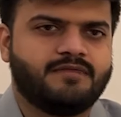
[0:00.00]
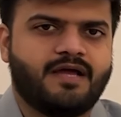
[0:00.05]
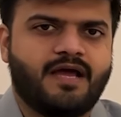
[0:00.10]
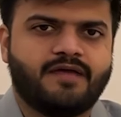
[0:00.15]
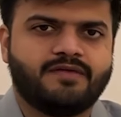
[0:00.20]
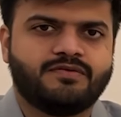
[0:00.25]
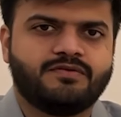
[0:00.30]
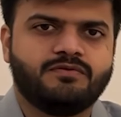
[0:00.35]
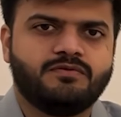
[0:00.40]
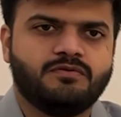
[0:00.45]

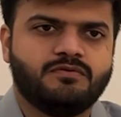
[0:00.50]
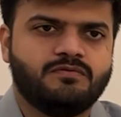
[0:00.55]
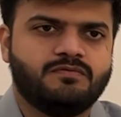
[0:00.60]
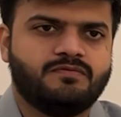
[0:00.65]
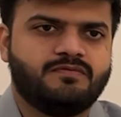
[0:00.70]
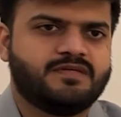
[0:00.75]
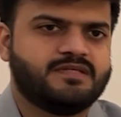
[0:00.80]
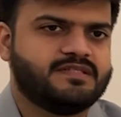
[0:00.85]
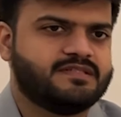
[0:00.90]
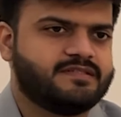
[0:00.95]
As you know,
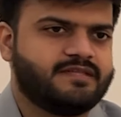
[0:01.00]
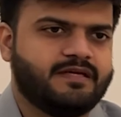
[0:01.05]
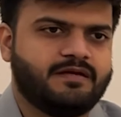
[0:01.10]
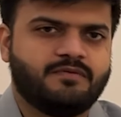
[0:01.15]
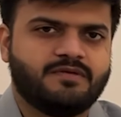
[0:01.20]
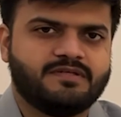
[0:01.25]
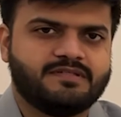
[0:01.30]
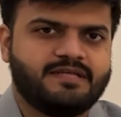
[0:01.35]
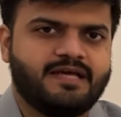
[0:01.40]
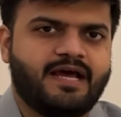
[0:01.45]
first there
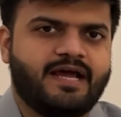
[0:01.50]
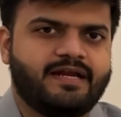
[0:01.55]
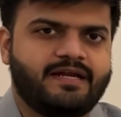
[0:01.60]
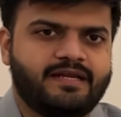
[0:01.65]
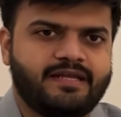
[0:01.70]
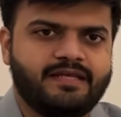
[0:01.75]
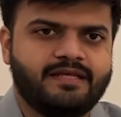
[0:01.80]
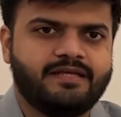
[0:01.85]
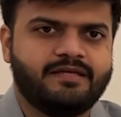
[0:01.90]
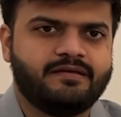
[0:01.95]
was the
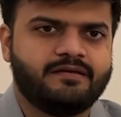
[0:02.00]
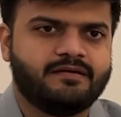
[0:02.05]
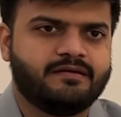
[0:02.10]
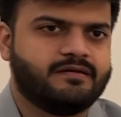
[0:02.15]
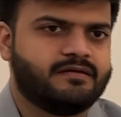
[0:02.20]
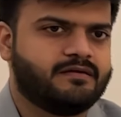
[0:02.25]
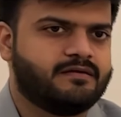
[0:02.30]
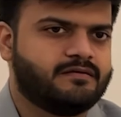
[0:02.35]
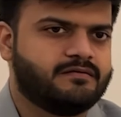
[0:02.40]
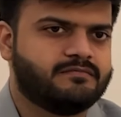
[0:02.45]

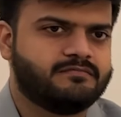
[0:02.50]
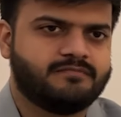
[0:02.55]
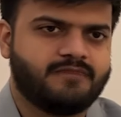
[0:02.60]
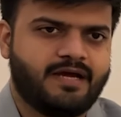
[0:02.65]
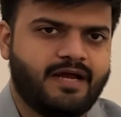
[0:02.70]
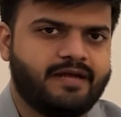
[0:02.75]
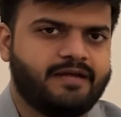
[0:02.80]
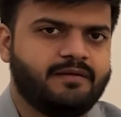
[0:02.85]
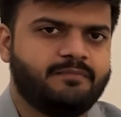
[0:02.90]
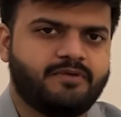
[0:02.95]

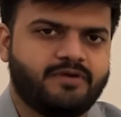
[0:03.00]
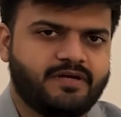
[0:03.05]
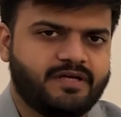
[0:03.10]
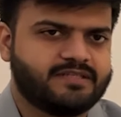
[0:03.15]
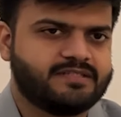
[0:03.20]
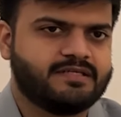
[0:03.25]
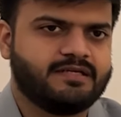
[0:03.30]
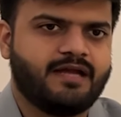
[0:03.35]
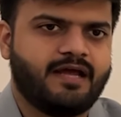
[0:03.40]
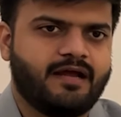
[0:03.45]
IT
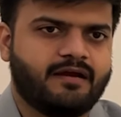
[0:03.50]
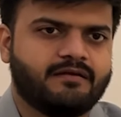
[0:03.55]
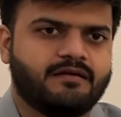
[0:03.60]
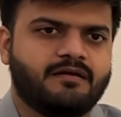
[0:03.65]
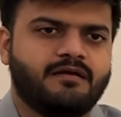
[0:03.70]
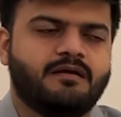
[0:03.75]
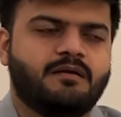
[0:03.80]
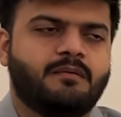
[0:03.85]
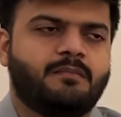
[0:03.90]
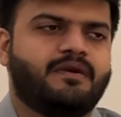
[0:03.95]
Protection Act,
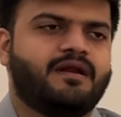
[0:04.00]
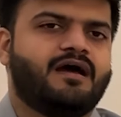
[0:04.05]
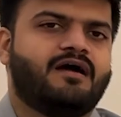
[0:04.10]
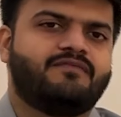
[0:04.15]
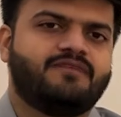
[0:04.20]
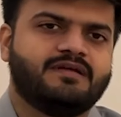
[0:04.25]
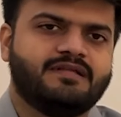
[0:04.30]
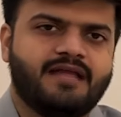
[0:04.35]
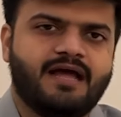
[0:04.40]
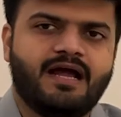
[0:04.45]
but
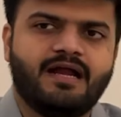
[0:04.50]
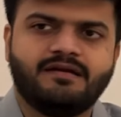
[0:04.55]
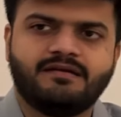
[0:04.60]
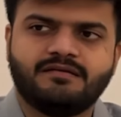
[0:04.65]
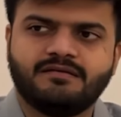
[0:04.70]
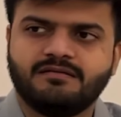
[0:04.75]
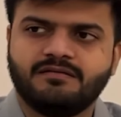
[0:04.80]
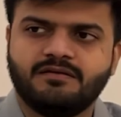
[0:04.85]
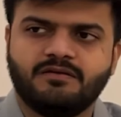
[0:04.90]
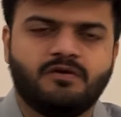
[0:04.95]
after
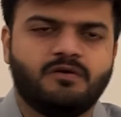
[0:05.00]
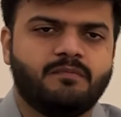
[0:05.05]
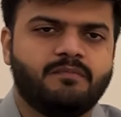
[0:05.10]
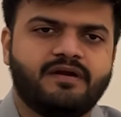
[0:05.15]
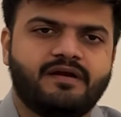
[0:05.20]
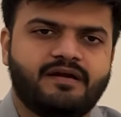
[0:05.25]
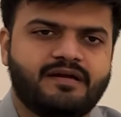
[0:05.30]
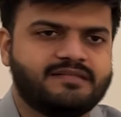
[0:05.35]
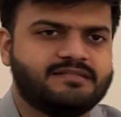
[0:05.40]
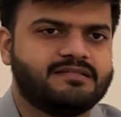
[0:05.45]
that the
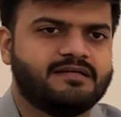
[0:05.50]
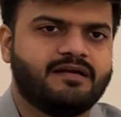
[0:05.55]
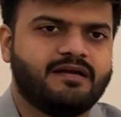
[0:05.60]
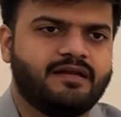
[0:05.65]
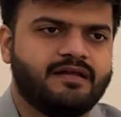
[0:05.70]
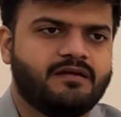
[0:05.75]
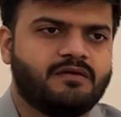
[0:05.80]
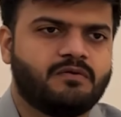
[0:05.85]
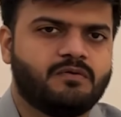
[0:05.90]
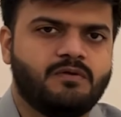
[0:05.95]
government
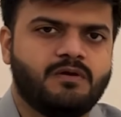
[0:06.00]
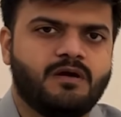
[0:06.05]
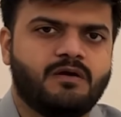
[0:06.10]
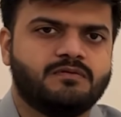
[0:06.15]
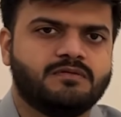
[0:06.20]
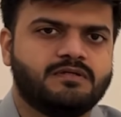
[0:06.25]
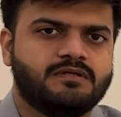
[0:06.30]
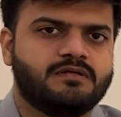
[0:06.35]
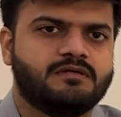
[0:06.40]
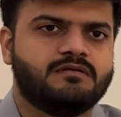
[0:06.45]
recently rolled
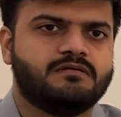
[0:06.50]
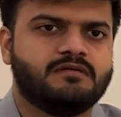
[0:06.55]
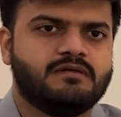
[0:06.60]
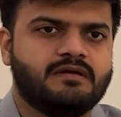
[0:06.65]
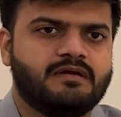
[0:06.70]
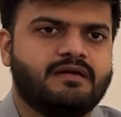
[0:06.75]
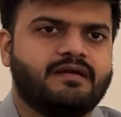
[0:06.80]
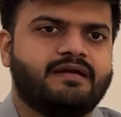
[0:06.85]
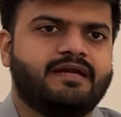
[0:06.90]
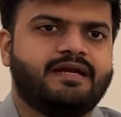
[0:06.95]
out the
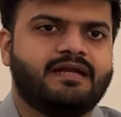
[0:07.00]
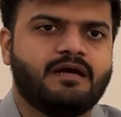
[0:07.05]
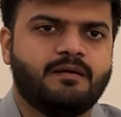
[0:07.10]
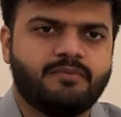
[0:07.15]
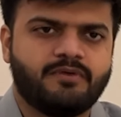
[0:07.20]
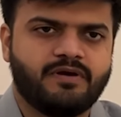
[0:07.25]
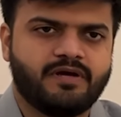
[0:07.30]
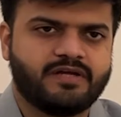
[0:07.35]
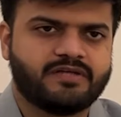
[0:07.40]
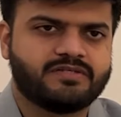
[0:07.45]
Data
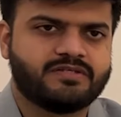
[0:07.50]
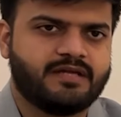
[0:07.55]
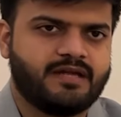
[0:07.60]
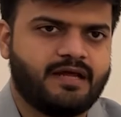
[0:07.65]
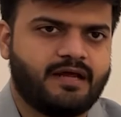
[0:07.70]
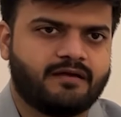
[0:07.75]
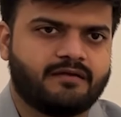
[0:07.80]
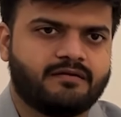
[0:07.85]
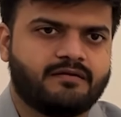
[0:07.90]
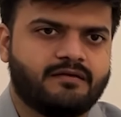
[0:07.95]
Protection
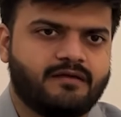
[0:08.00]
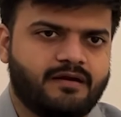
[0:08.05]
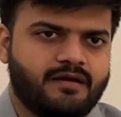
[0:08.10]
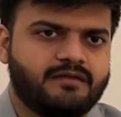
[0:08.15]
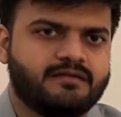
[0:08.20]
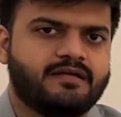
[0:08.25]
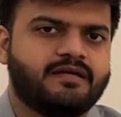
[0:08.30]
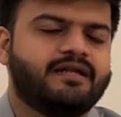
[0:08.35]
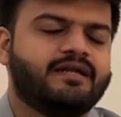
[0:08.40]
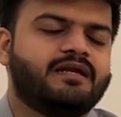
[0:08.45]
Act,
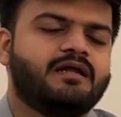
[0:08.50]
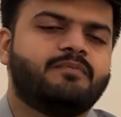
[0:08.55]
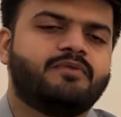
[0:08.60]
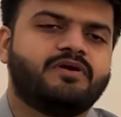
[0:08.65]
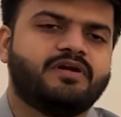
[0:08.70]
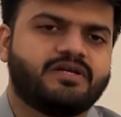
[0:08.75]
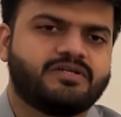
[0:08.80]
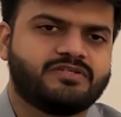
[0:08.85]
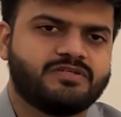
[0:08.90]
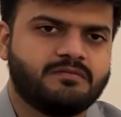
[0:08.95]
right? The Data
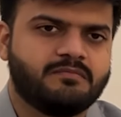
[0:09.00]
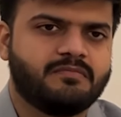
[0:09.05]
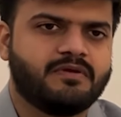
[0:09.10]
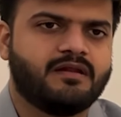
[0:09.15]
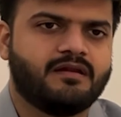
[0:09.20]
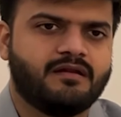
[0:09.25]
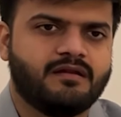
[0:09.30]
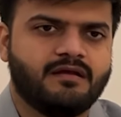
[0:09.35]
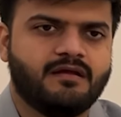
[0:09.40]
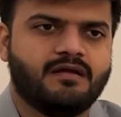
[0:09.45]
Protection Bill.